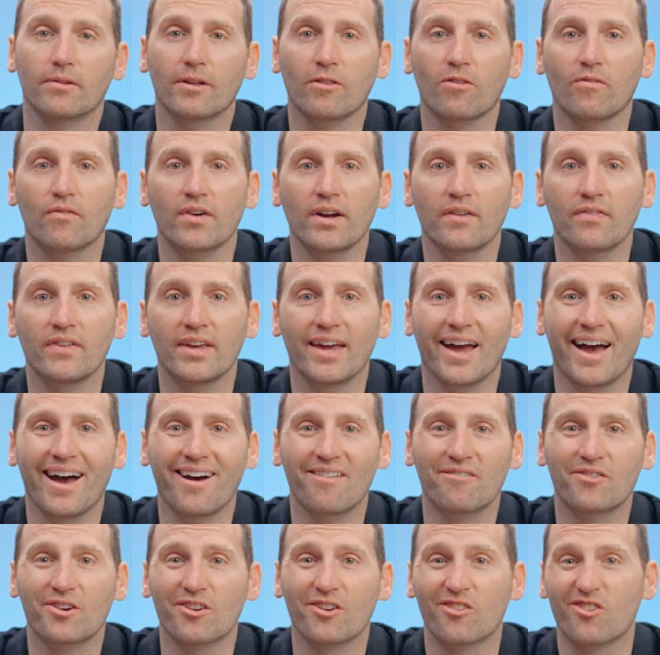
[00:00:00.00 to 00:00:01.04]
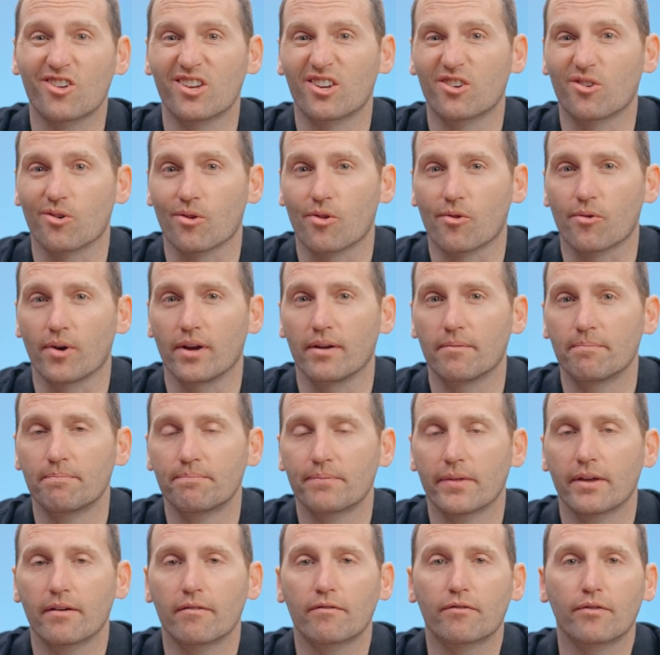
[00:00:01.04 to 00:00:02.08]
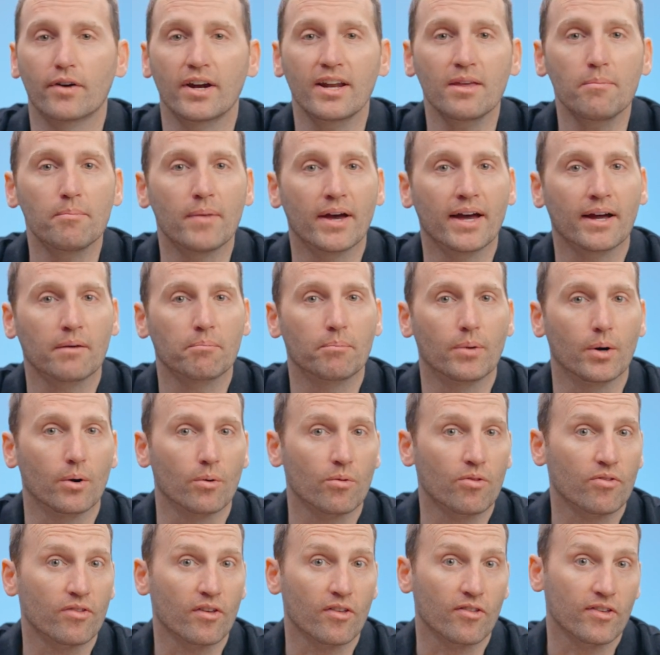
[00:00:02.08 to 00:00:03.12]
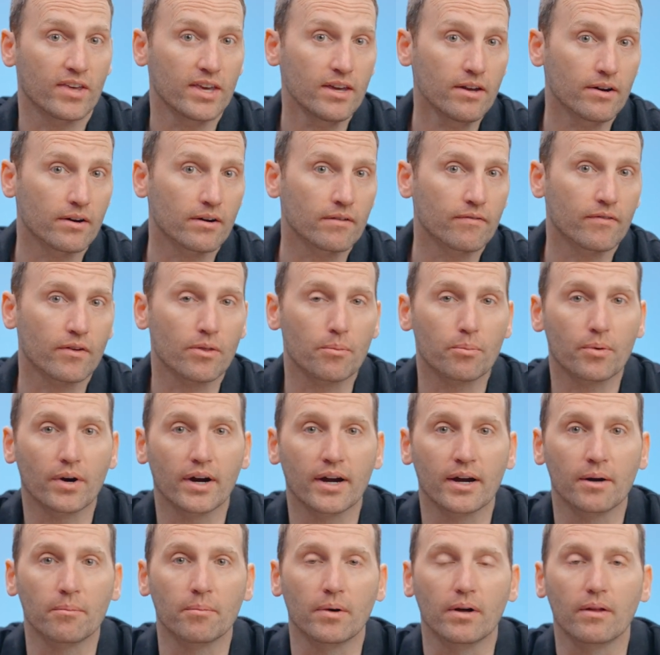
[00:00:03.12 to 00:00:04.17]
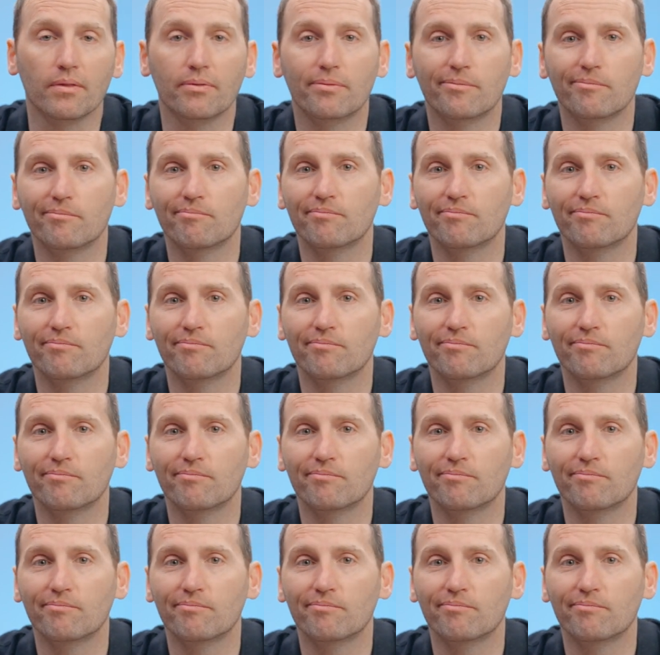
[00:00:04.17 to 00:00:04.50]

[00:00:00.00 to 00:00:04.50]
let's find the average interest rate. Freddie Mac posts this here for the prior month.